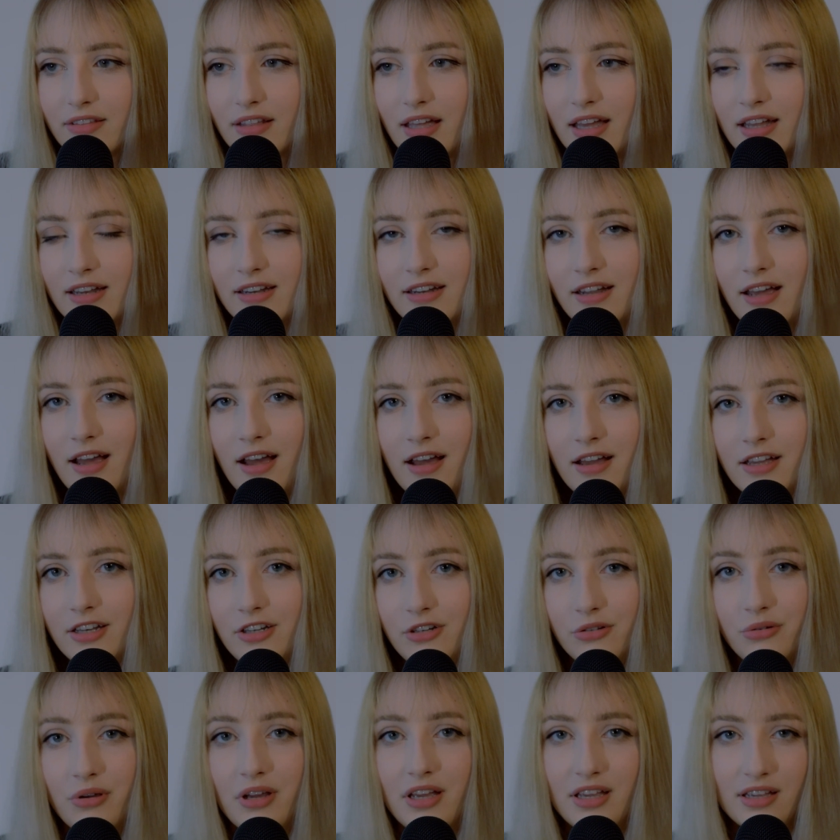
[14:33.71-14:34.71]
that I
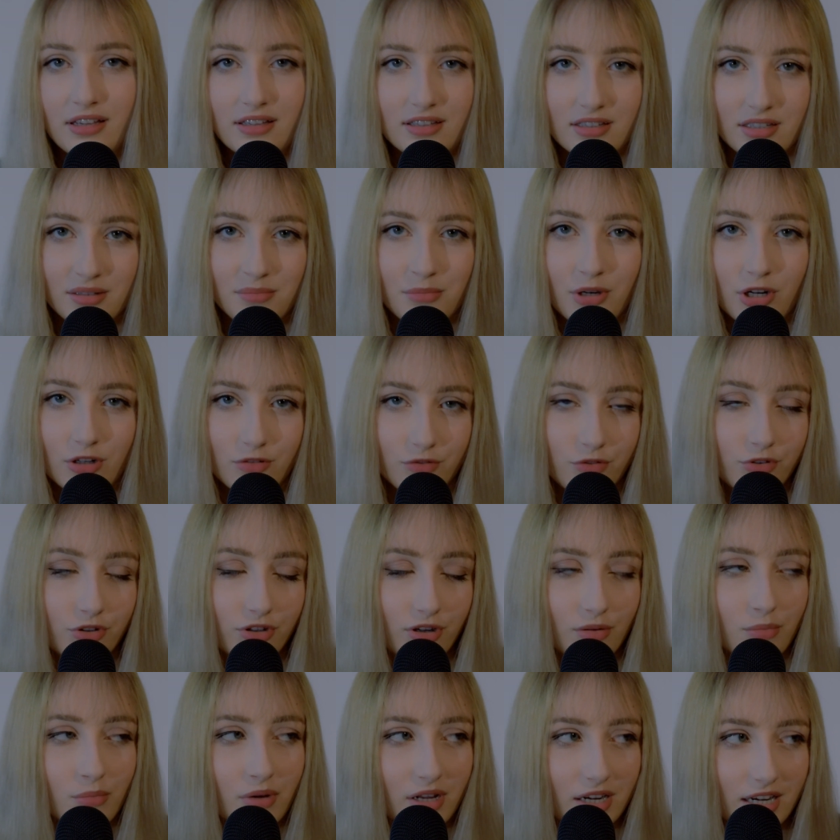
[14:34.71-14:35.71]
do ASMR for
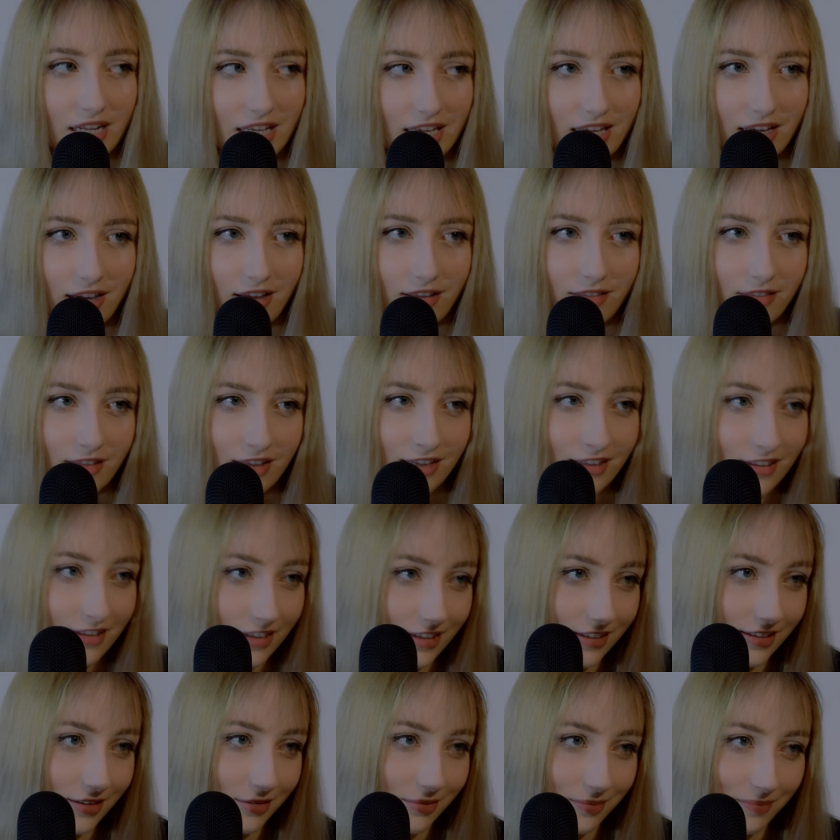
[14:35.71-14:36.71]
the money, I think
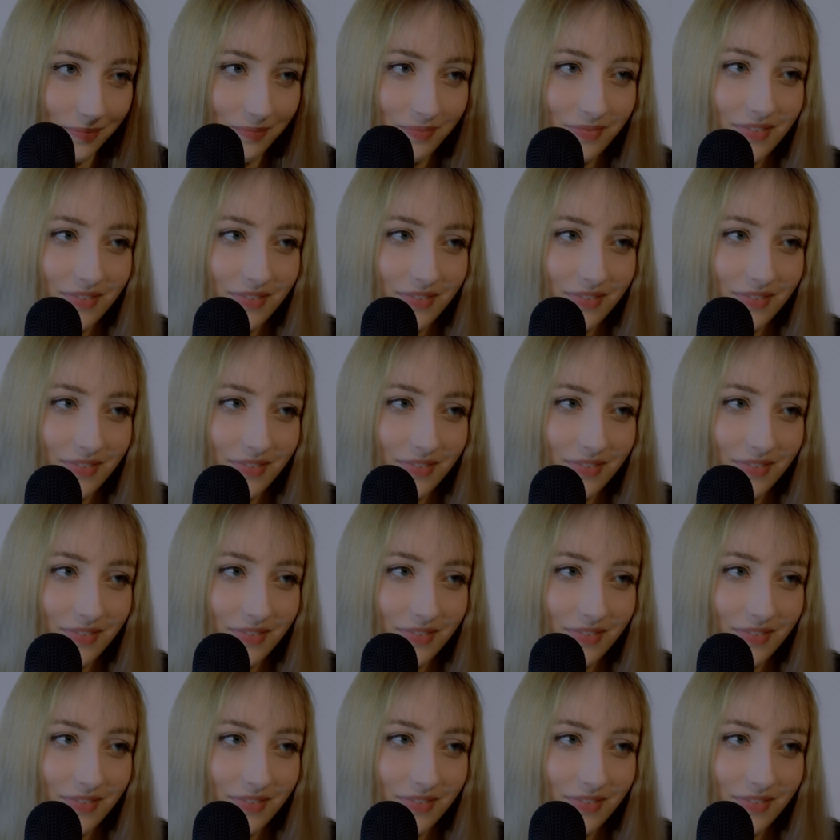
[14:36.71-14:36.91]
this